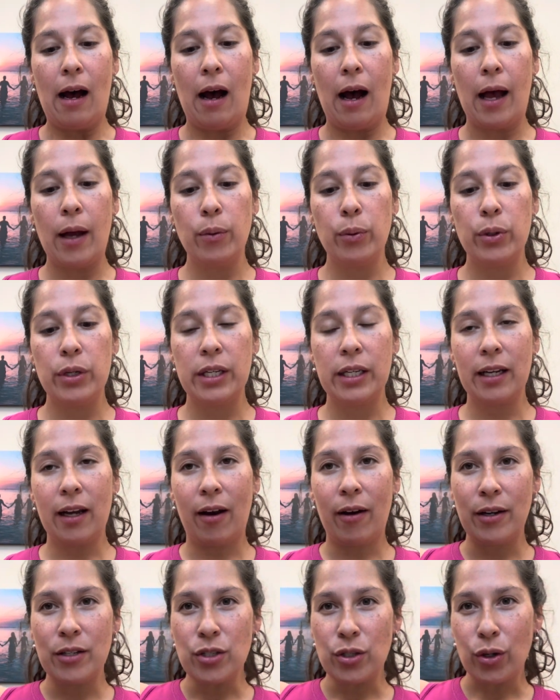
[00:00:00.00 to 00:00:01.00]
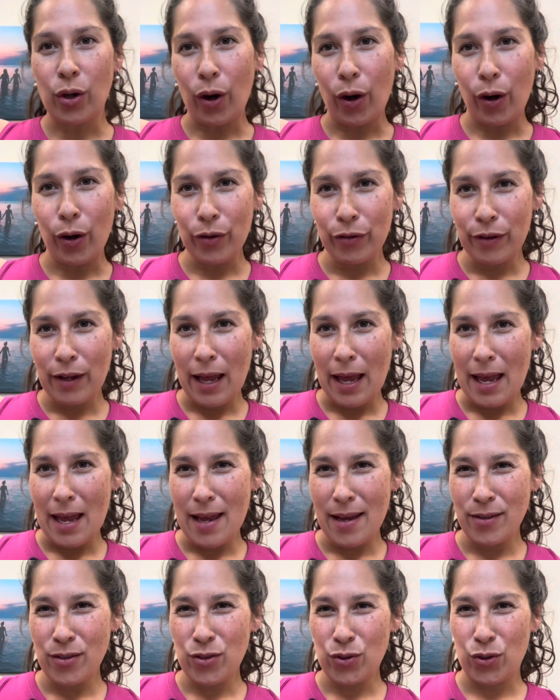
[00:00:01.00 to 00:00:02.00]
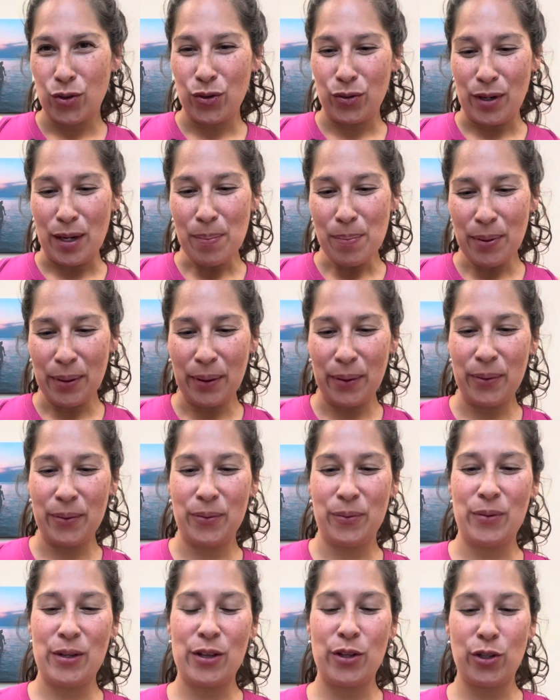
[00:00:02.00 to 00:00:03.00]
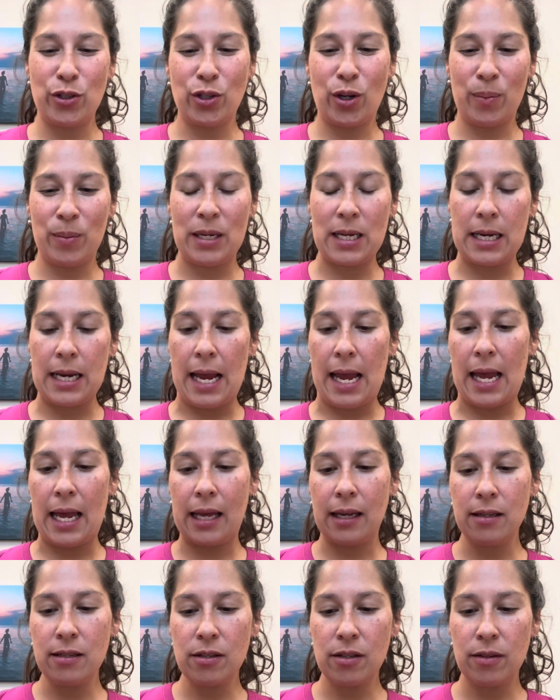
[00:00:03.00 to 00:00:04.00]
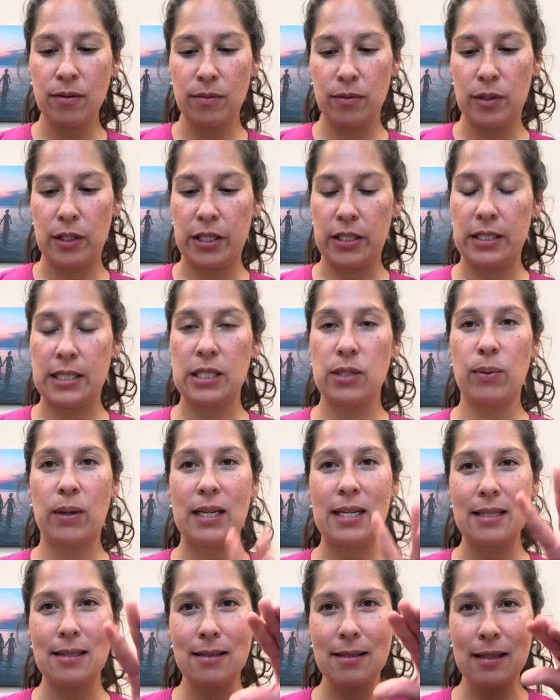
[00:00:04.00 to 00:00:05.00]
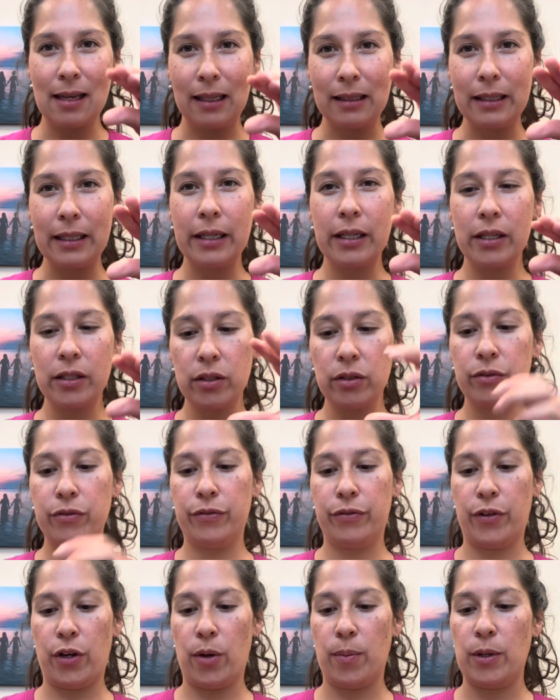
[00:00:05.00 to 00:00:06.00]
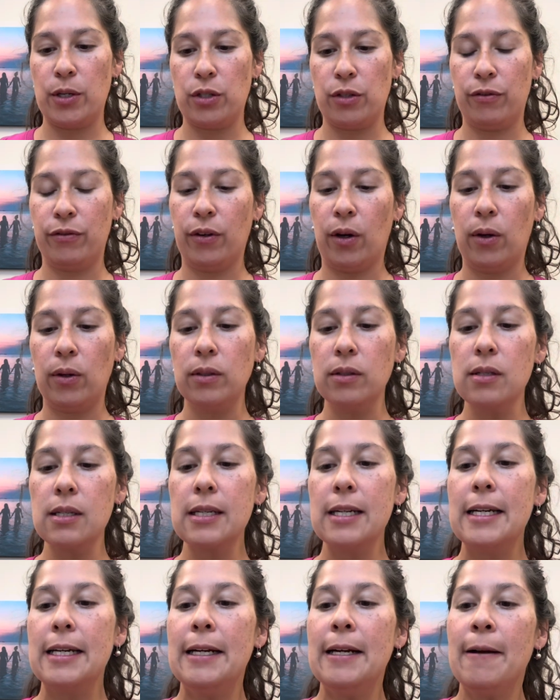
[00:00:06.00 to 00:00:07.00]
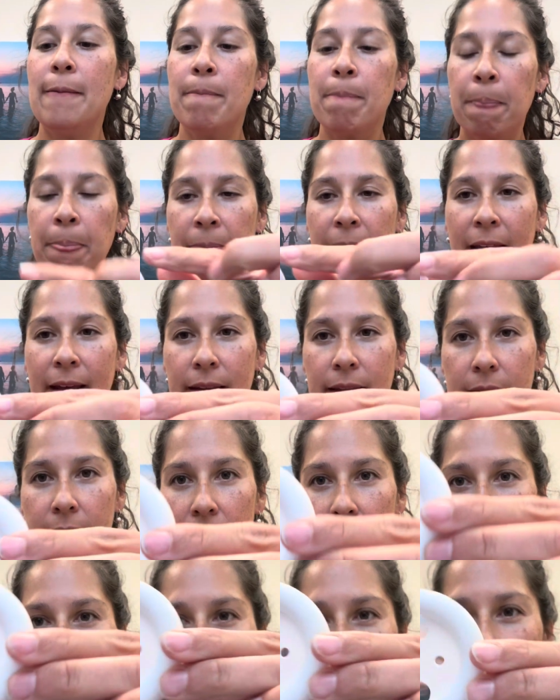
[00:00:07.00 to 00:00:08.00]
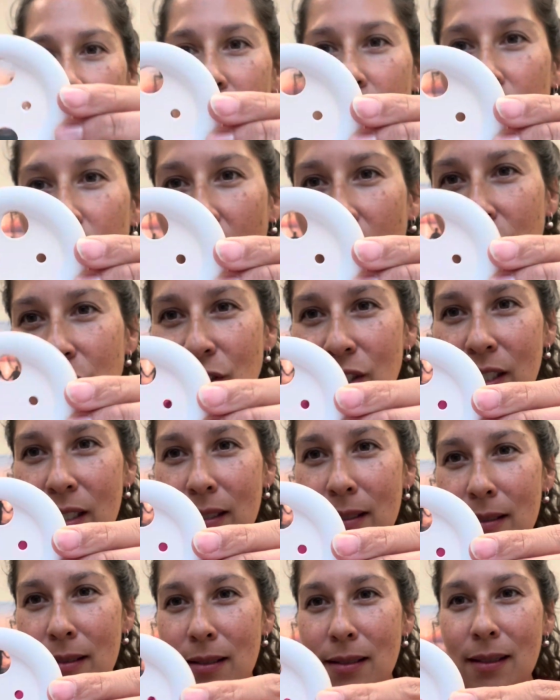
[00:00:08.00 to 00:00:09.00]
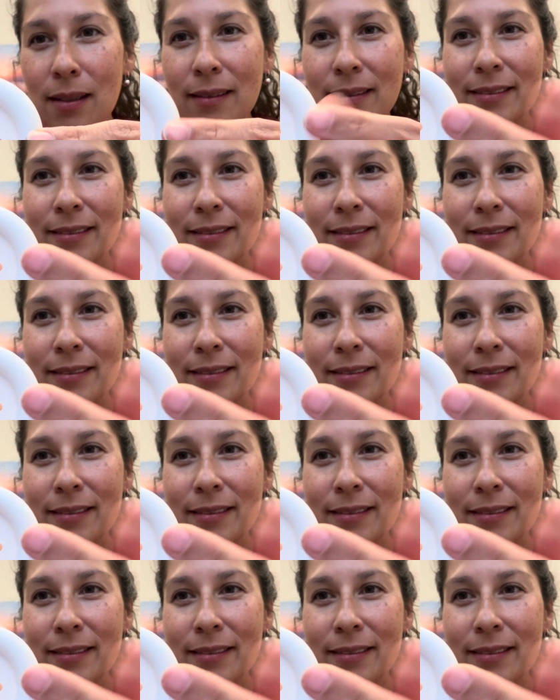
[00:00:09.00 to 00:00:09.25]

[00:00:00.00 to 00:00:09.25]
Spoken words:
I would encourage an overhand grip with your dominant hand because this one is a little firmer to fold. The notches